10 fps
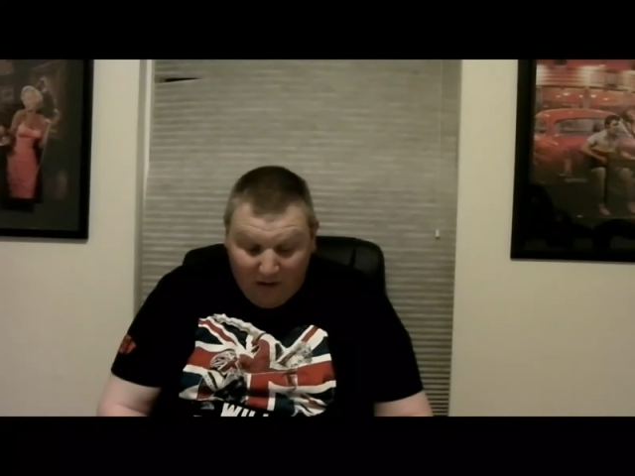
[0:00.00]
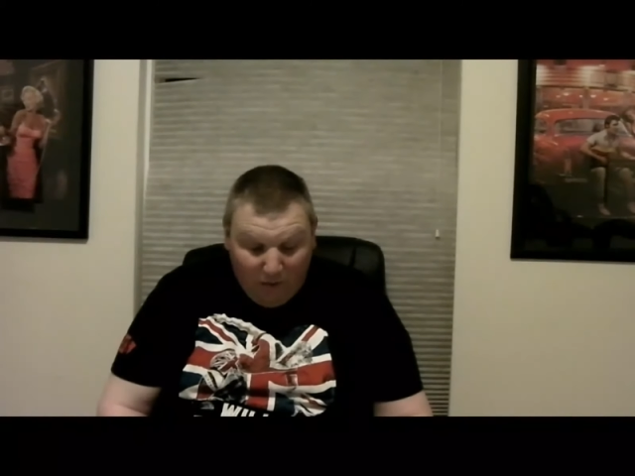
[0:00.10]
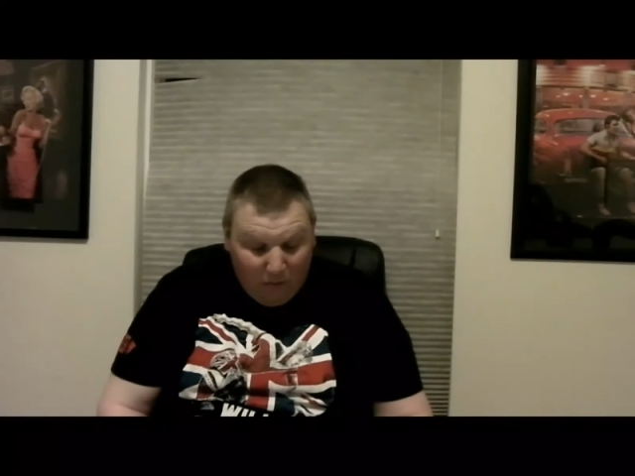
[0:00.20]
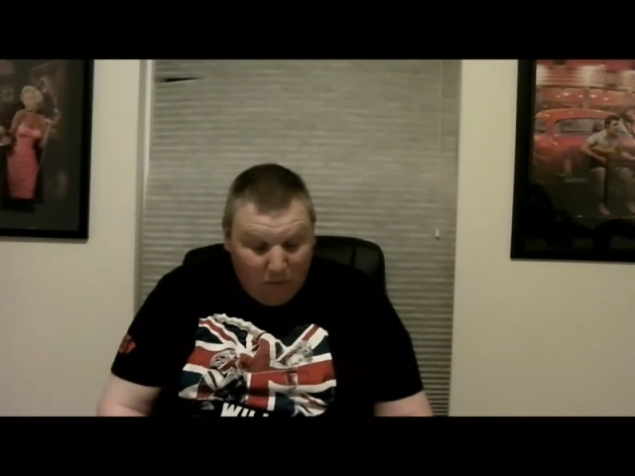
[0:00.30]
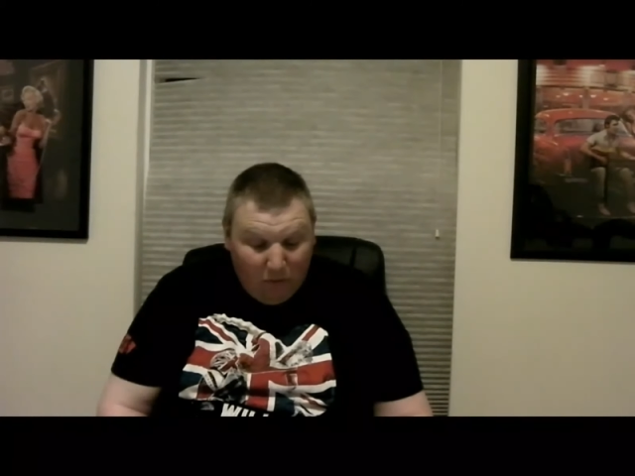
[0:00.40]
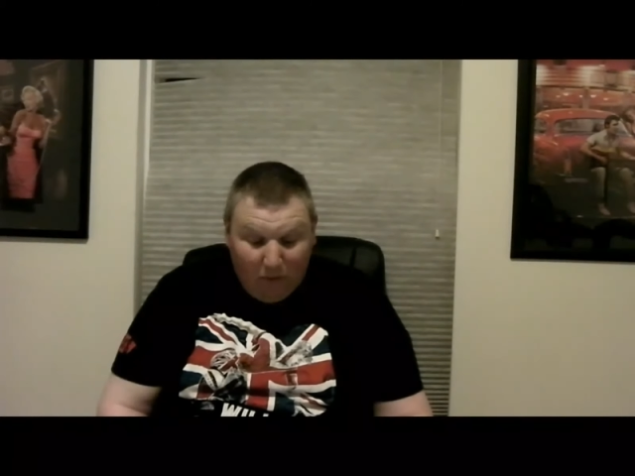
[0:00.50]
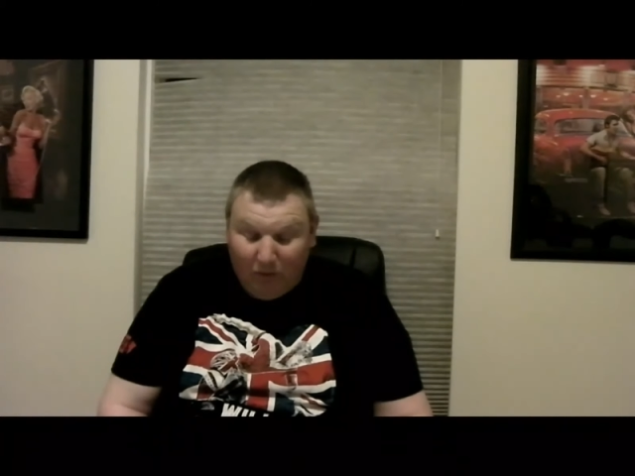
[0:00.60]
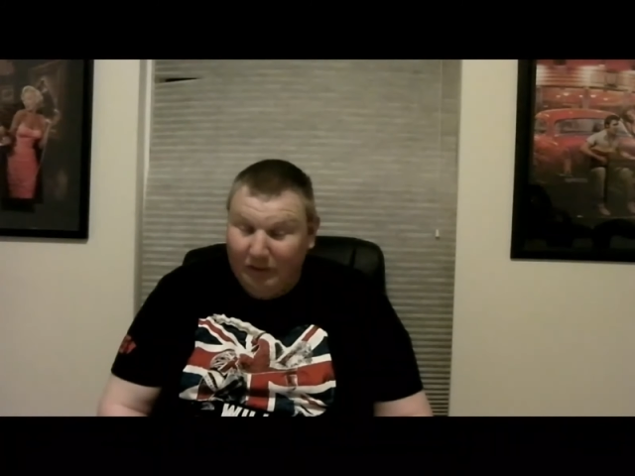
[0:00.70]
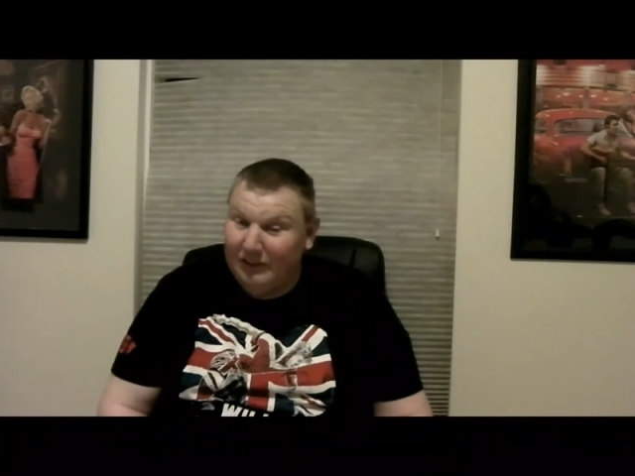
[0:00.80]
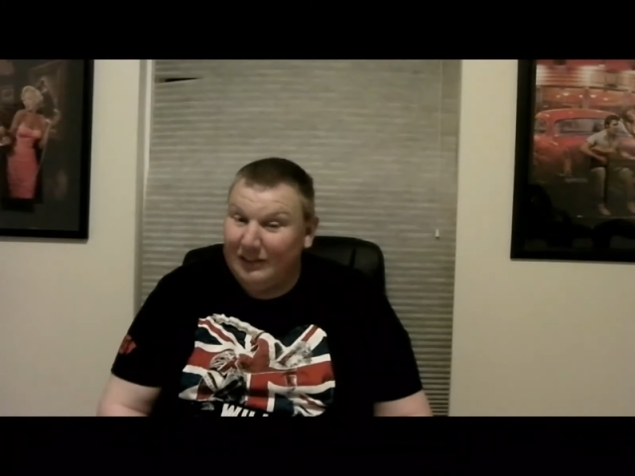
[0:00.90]
Whew,
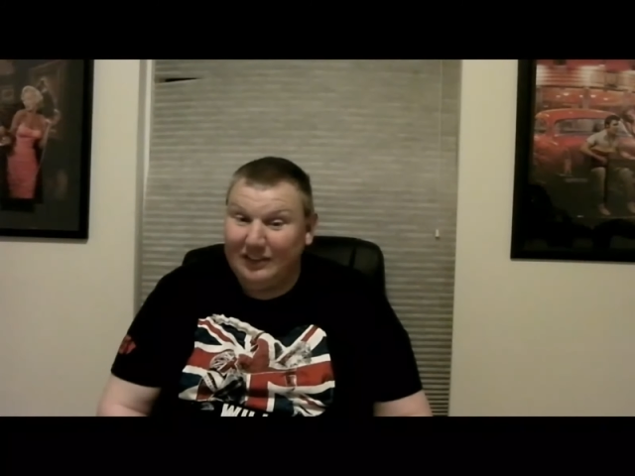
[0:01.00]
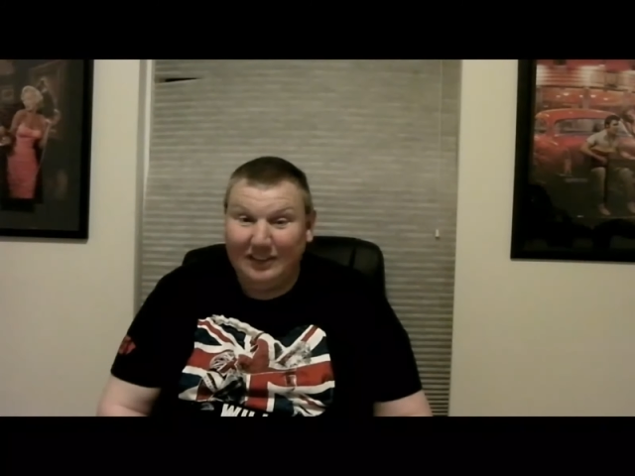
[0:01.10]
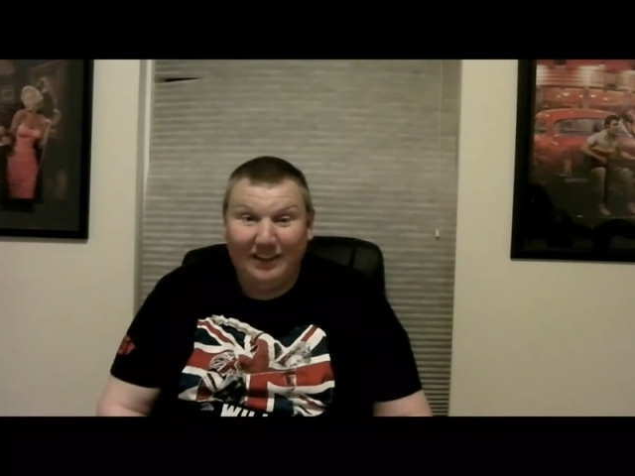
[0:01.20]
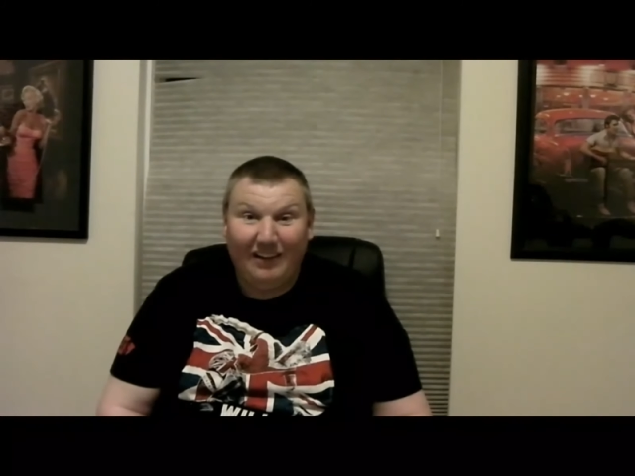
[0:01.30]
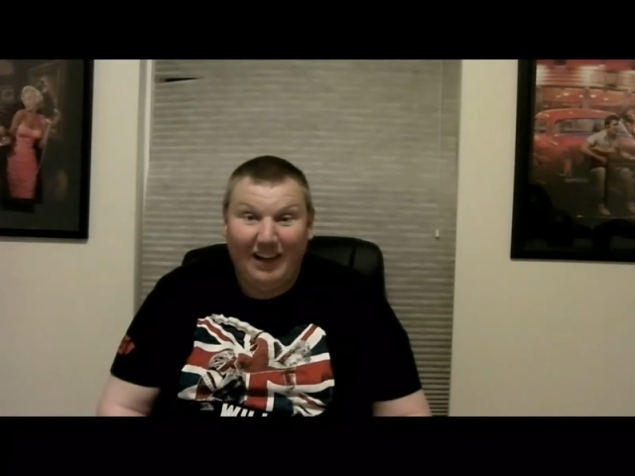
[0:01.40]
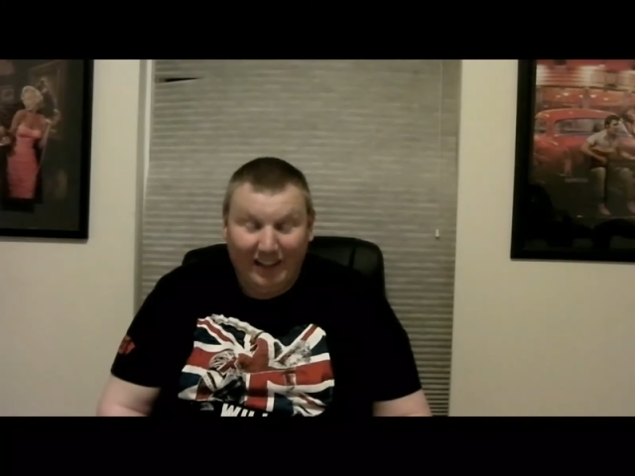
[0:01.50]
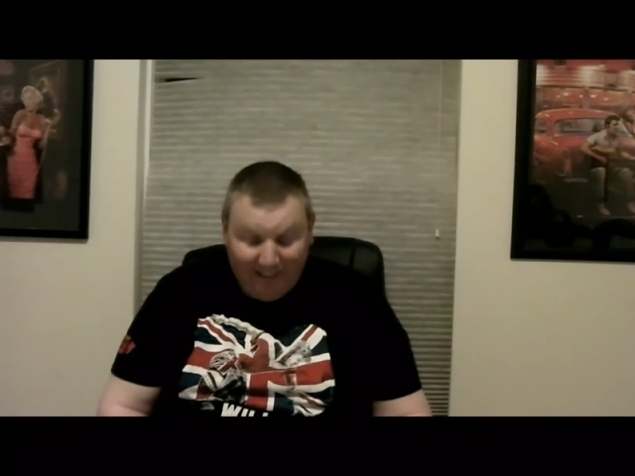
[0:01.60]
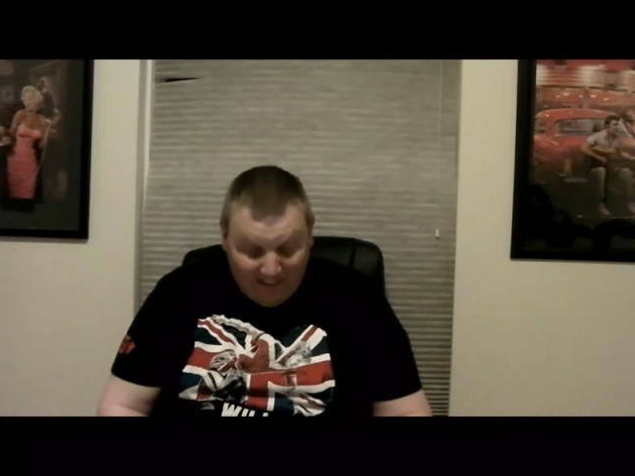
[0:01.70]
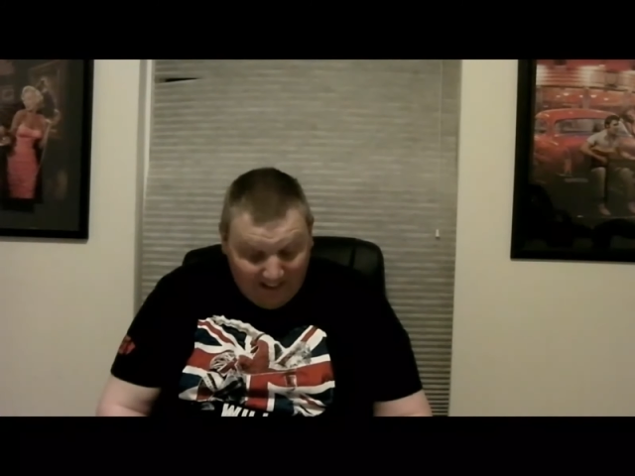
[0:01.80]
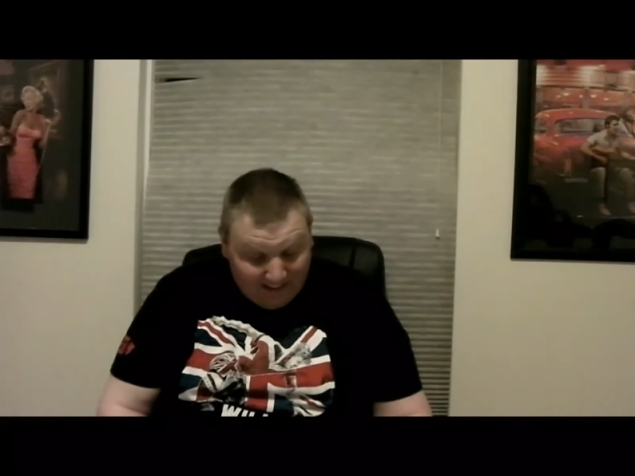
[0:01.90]
a lot
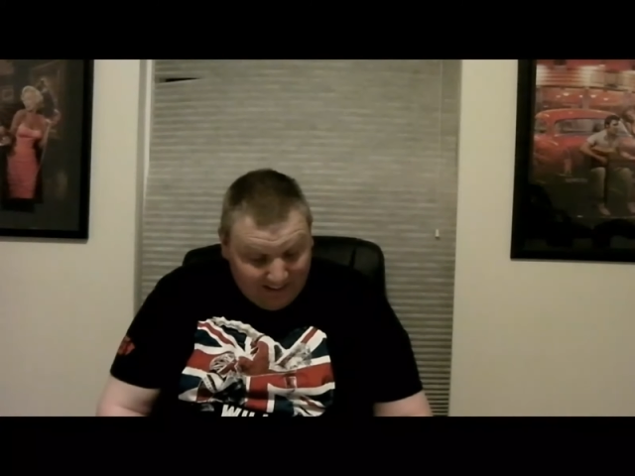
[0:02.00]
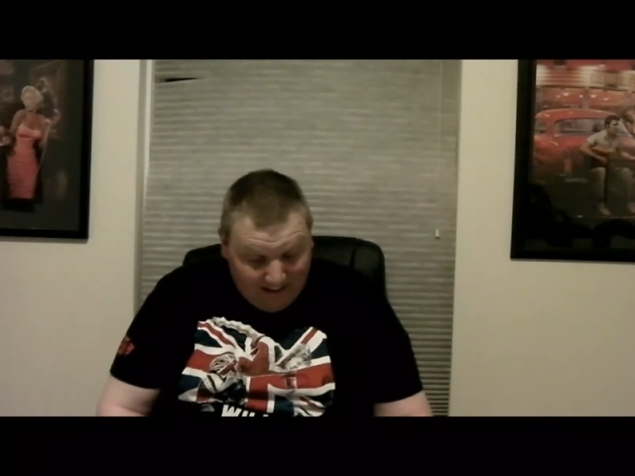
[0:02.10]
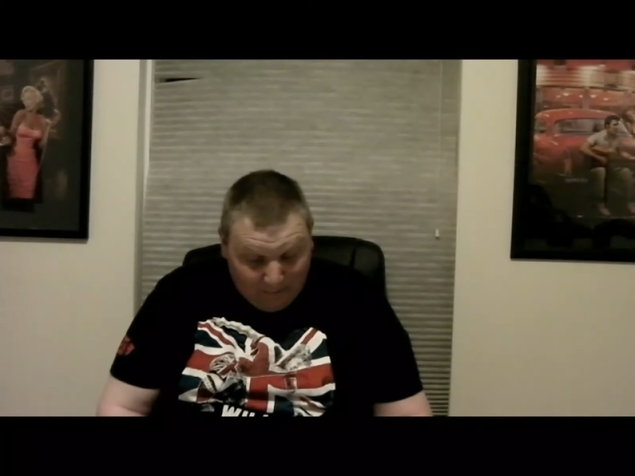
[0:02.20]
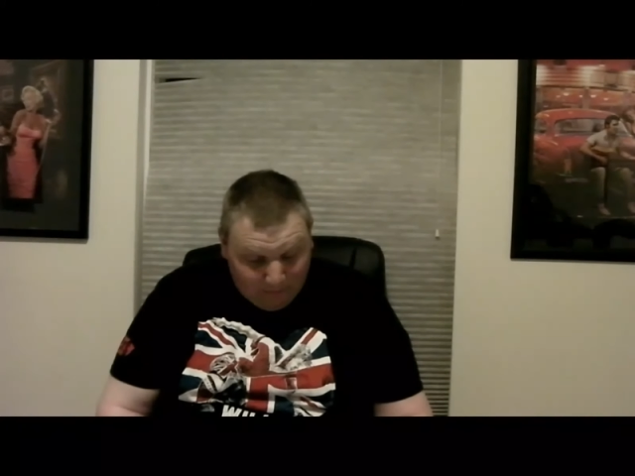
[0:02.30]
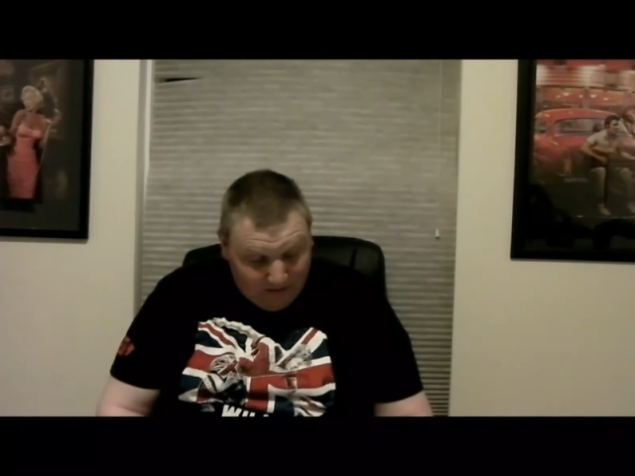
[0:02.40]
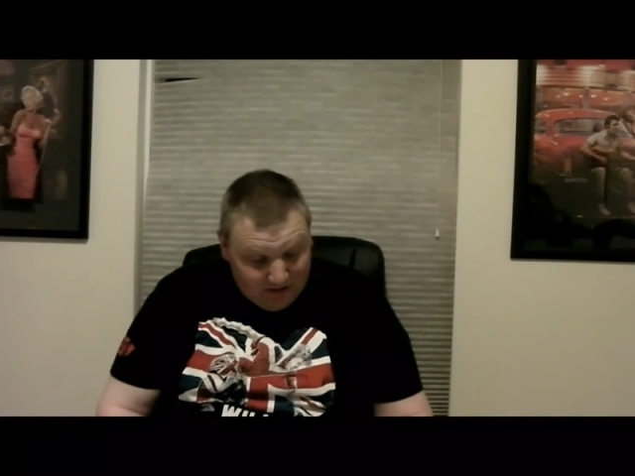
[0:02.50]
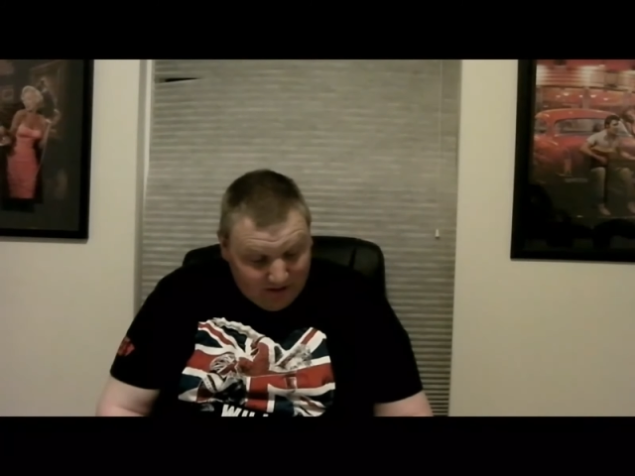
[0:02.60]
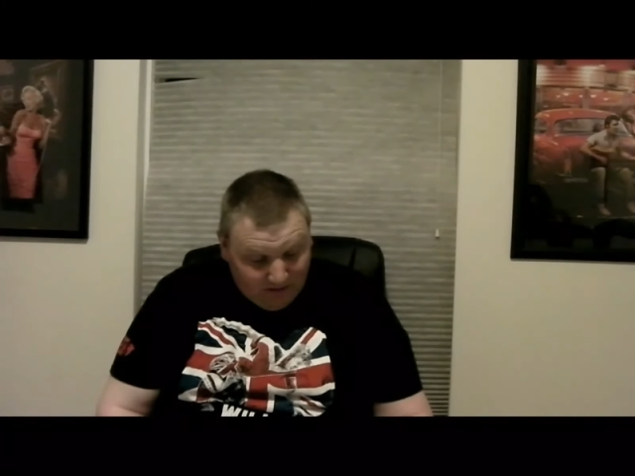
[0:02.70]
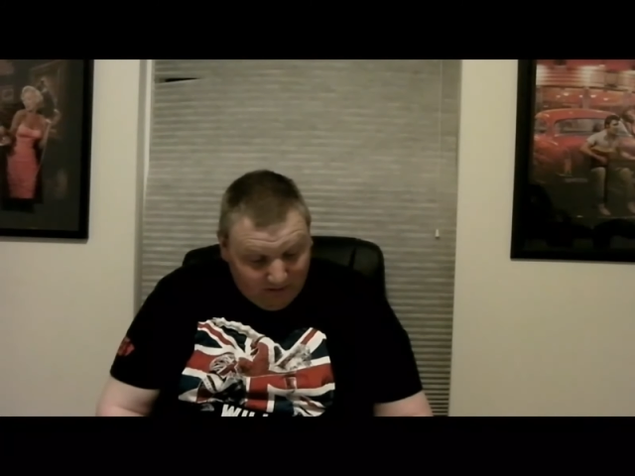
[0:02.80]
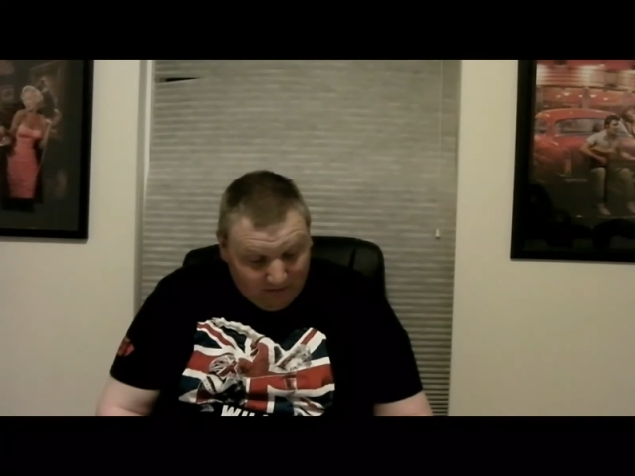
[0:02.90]
can, lot can happen this
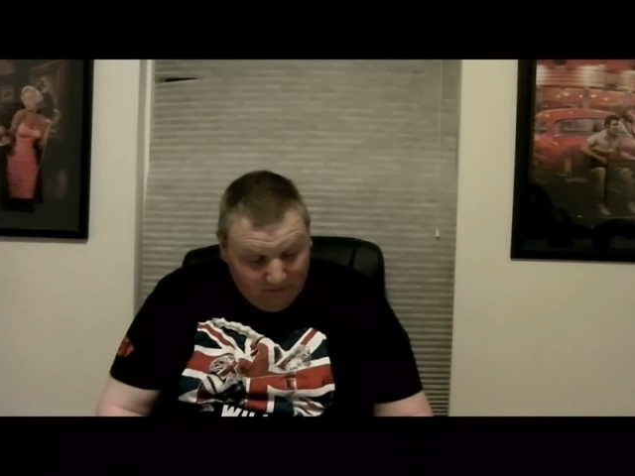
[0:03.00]
year